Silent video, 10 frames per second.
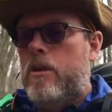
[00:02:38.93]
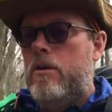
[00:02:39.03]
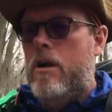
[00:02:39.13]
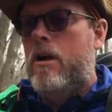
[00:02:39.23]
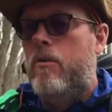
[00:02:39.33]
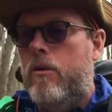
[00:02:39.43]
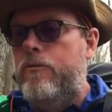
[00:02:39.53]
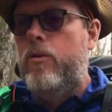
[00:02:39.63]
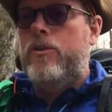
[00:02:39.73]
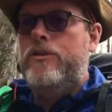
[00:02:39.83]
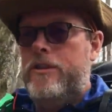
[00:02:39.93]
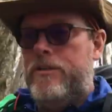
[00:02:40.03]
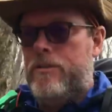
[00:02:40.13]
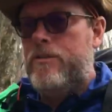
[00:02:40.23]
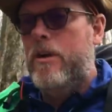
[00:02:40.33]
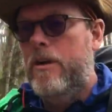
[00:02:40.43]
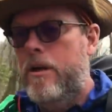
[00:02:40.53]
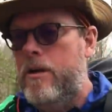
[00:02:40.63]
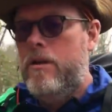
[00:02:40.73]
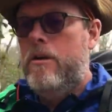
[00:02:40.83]
or Four Seasons.
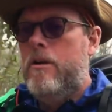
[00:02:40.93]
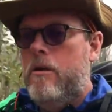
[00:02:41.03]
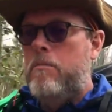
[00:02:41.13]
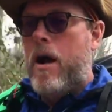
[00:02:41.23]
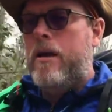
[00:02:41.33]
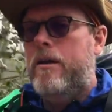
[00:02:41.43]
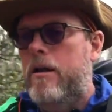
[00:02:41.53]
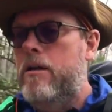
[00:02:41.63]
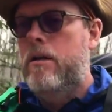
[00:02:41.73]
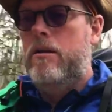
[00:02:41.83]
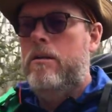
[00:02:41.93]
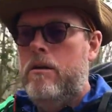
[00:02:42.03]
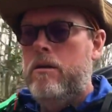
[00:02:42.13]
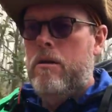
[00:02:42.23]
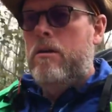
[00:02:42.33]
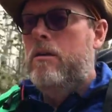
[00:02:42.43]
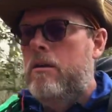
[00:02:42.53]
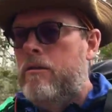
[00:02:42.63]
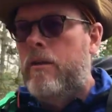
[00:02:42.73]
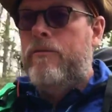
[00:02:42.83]
But
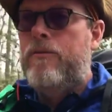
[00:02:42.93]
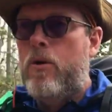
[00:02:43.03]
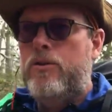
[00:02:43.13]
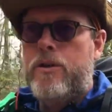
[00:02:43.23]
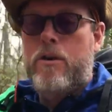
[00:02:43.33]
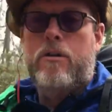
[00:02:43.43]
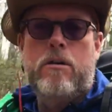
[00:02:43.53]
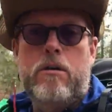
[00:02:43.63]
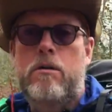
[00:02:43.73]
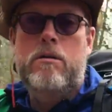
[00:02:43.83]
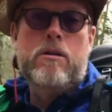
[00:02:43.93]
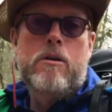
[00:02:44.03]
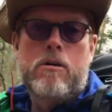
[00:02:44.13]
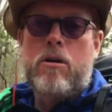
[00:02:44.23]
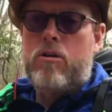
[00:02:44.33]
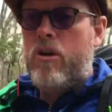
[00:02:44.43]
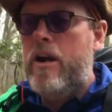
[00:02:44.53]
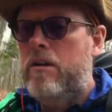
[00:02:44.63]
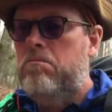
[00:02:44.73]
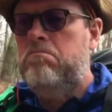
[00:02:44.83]
the folks there are
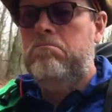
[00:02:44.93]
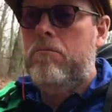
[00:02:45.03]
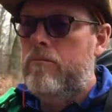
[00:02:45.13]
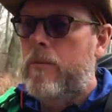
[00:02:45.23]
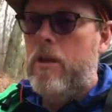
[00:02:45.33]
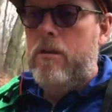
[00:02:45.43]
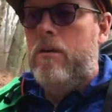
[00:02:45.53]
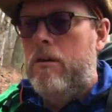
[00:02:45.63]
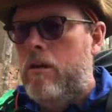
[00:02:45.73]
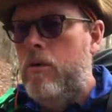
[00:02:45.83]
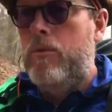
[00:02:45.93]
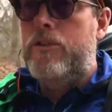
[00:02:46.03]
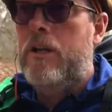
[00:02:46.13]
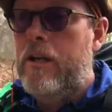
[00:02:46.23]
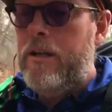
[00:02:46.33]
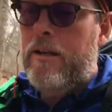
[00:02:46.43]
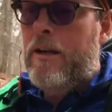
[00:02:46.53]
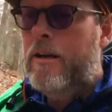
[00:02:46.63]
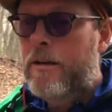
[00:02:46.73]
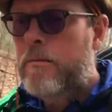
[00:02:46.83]
great. It was clean.
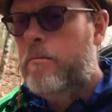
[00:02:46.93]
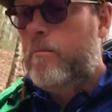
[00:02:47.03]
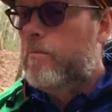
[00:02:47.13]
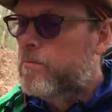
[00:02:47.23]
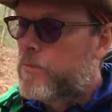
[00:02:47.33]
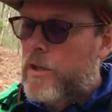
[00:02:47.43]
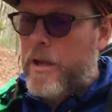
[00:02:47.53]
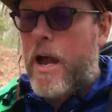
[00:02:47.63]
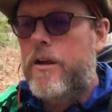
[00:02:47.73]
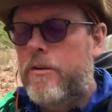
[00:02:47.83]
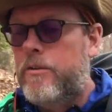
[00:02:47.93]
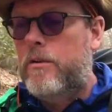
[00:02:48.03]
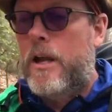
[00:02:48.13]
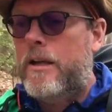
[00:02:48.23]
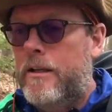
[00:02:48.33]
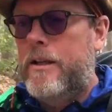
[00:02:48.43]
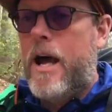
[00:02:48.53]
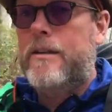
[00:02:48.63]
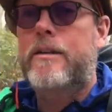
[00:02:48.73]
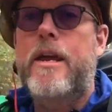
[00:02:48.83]
Yeah, you're likely
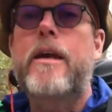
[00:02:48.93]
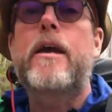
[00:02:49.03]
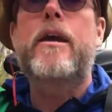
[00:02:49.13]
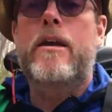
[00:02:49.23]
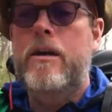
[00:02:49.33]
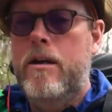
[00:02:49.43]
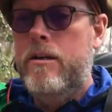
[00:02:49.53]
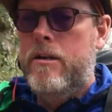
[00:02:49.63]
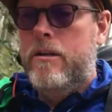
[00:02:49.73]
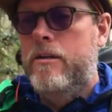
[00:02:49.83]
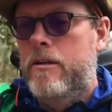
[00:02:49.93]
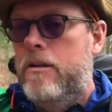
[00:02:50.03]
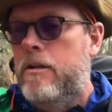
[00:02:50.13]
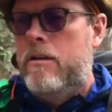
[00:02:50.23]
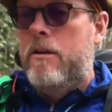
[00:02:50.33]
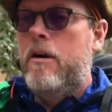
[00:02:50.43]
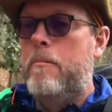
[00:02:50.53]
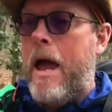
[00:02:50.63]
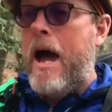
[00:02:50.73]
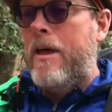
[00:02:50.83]
not to take a
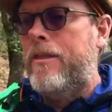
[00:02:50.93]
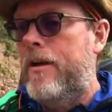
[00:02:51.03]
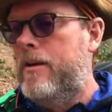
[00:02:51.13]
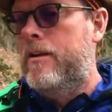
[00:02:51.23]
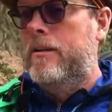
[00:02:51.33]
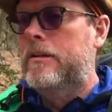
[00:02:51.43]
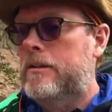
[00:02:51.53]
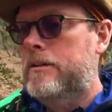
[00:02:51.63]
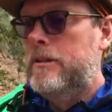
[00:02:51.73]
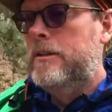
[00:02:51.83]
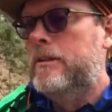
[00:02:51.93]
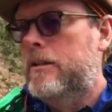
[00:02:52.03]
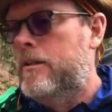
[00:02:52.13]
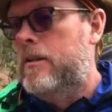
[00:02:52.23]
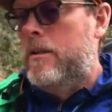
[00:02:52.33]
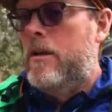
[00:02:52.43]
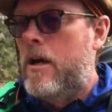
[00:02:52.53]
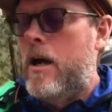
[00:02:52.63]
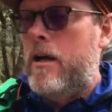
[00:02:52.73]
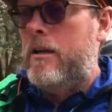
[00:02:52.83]
bath
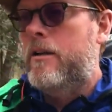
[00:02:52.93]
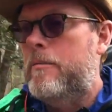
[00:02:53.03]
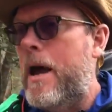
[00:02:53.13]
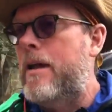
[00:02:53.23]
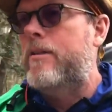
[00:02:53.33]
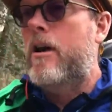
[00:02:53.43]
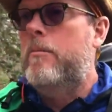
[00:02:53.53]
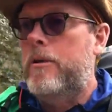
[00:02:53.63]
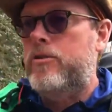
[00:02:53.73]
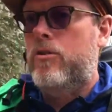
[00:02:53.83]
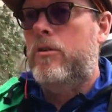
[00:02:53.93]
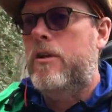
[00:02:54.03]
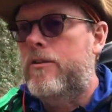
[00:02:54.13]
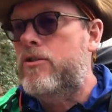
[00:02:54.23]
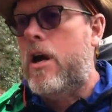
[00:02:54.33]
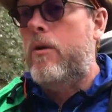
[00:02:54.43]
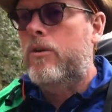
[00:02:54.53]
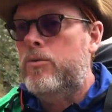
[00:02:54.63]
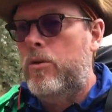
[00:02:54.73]
in the bathtub, but certainly the shower